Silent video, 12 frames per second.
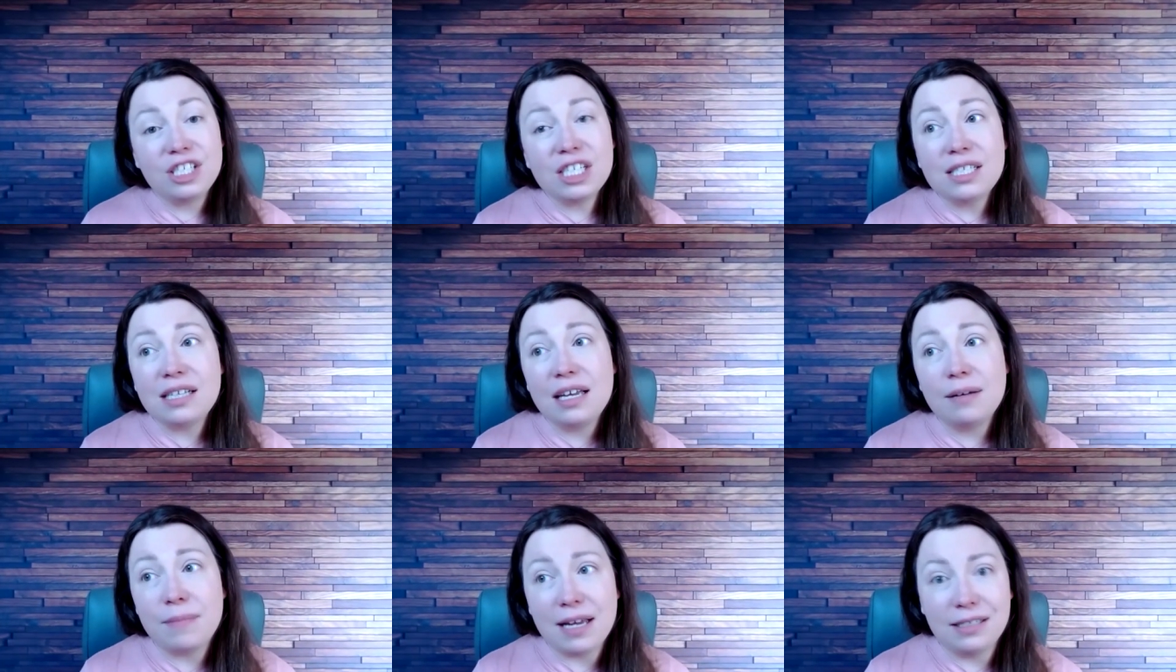just
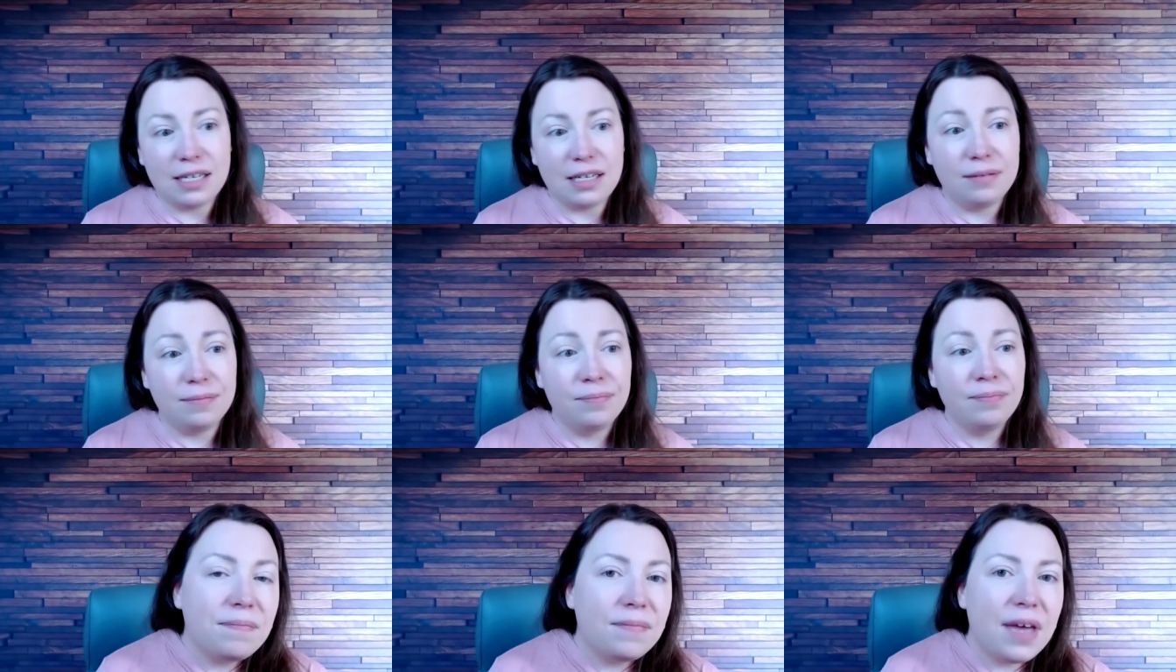like mine did.
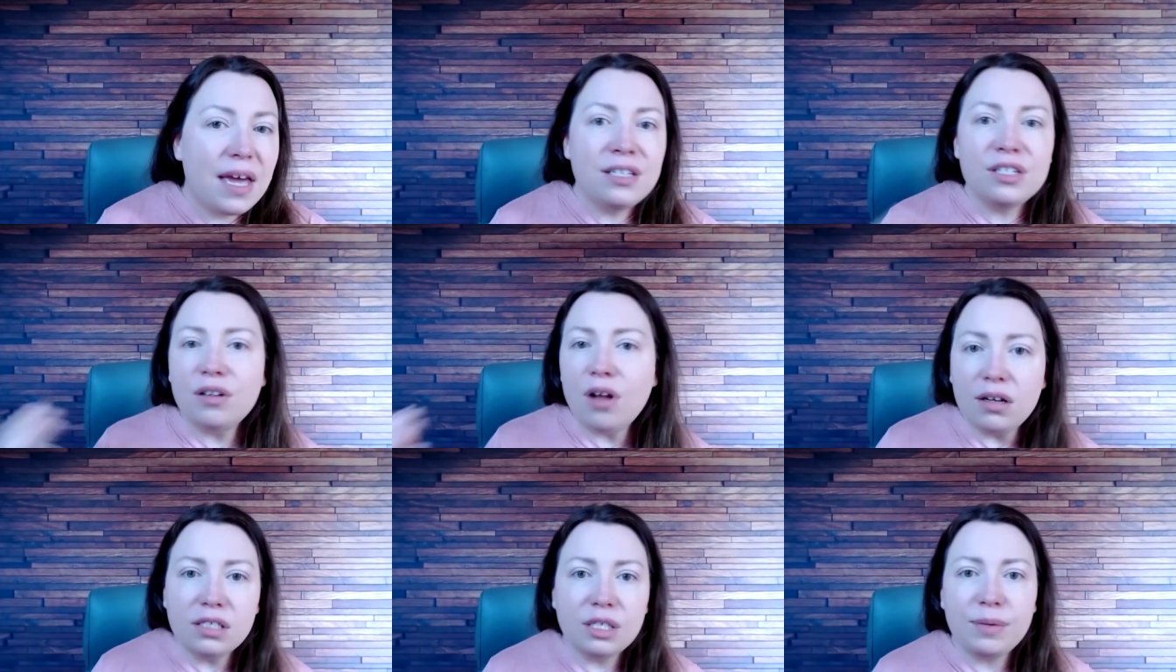And you'll
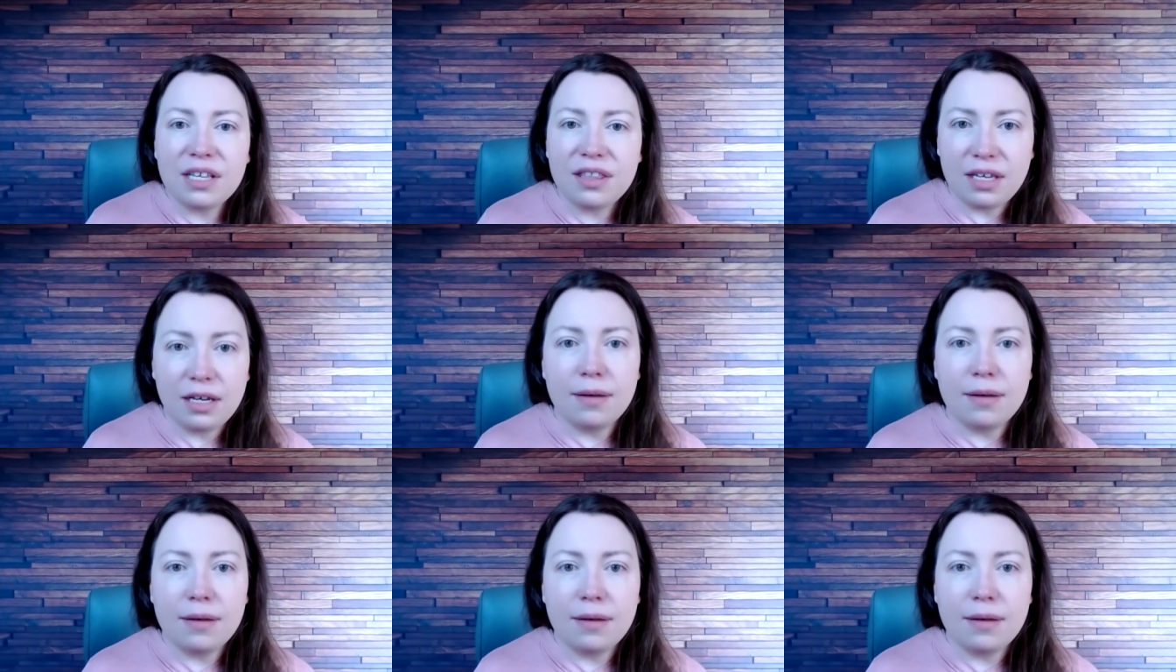also want to think